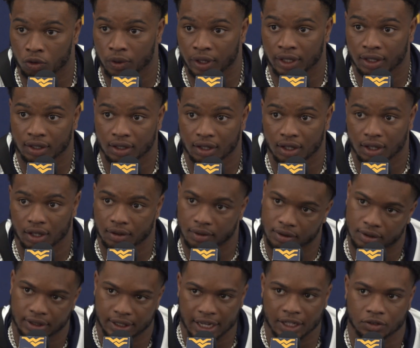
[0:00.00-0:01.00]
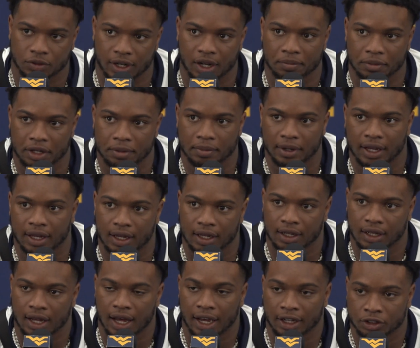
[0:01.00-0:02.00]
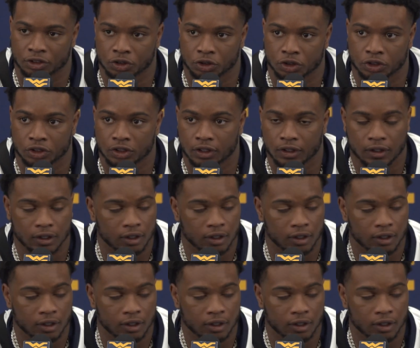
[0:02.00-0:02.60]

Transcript: way. That's what I mean by eye control.